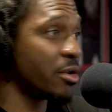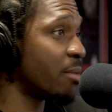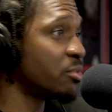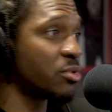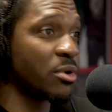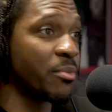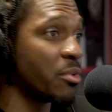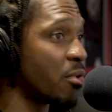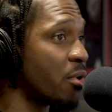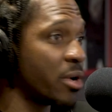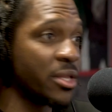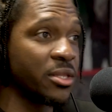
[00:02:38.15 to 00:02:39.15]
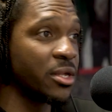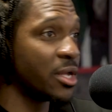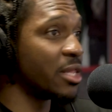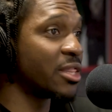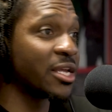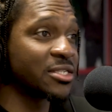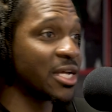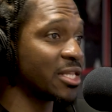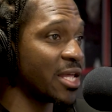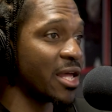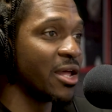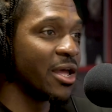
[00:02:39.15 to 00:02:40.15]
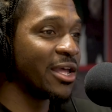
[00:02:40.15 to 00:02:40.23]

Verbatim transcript: numbers on the board and things like that.